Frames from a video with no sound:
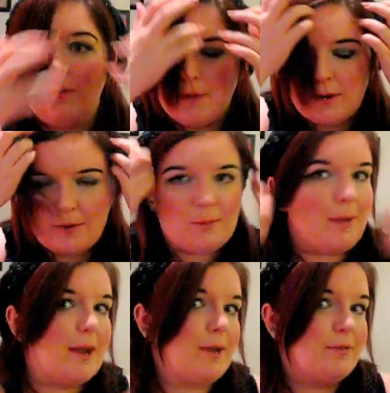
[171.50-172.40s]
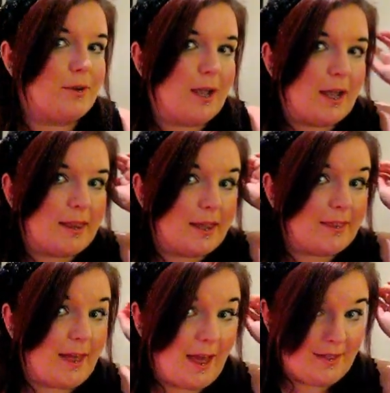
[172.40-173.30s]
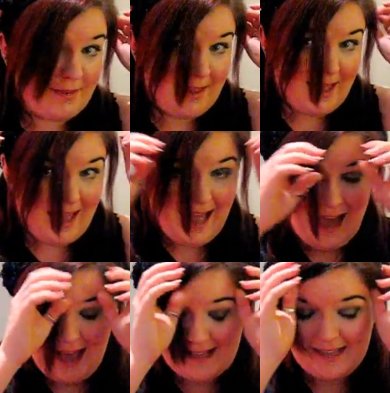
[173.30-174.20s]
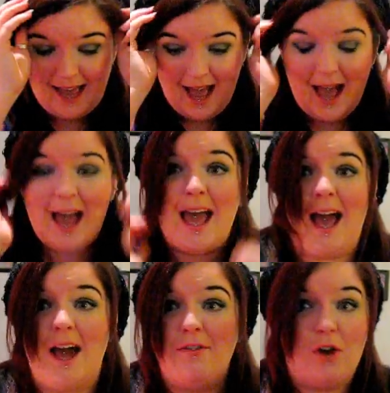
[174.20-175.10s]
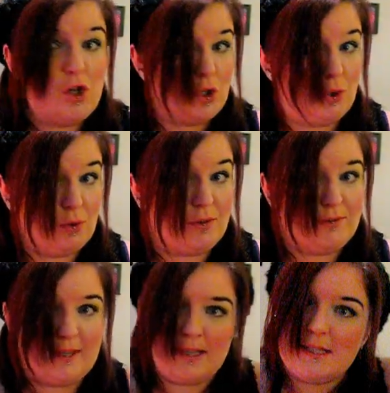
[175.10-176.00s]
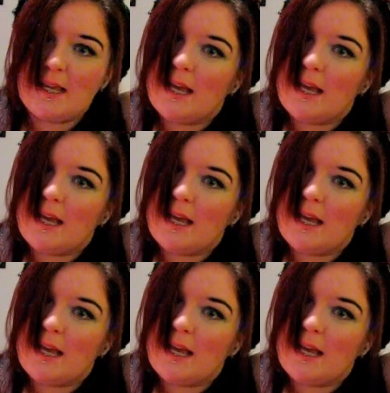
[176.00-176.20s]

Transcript: Wear on the back of your head like that hat. I have loads of these.